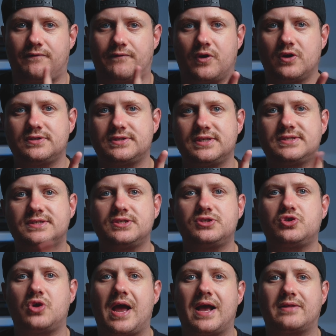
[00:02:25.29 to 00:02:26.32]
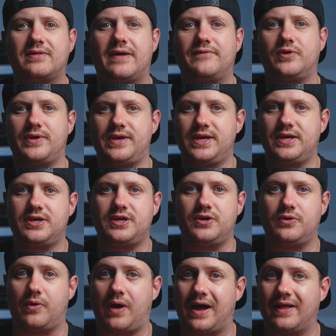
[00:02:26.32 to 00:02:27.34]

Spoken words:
First is the track level EQ.